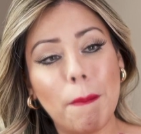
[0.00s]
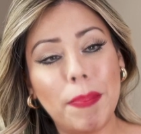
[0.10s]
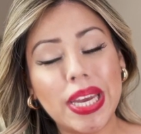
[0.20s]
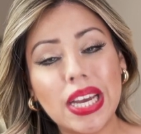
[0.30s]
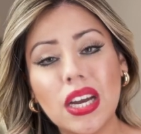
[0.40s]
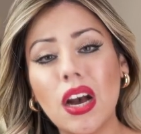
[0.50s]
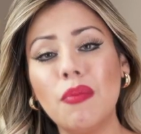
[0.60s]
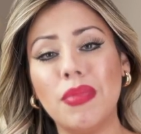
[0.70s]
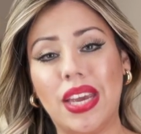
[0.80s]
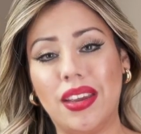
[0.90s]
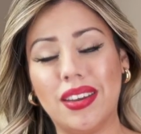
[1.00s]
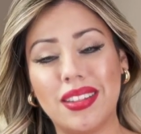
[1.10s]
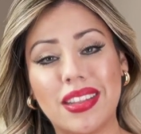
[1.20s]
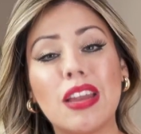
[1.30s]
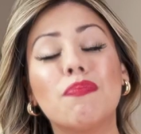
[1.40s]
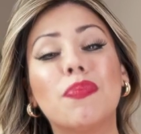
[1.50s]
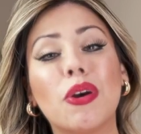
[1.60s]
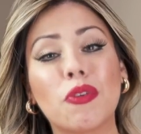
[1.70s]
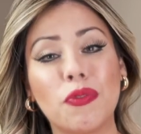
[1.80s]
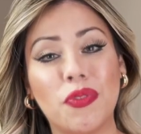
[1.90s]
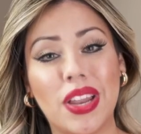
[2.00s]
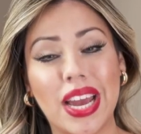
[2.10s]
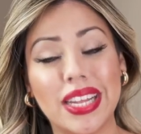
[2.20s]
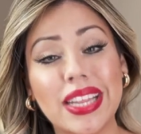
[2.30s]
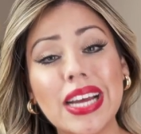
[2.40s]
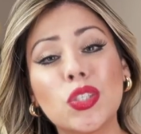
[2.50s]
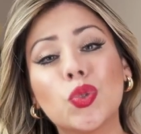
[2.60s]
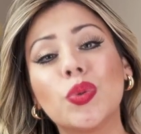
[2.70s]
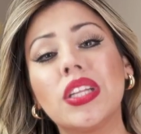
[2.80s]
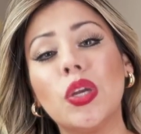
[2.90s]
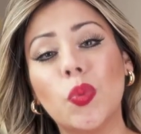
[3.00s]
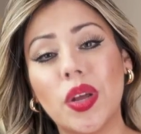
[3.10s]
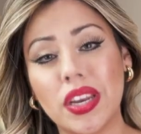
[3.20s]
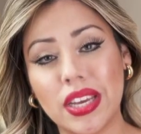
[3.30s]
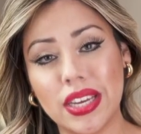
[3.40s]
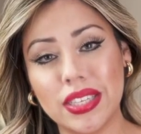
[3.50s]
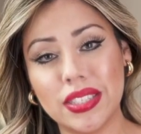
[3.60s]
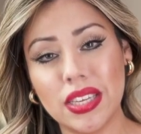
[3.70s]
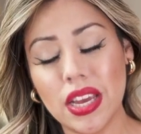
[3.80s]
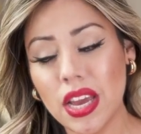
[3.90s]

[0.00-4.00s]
becoming that butterfly. That's really what it is.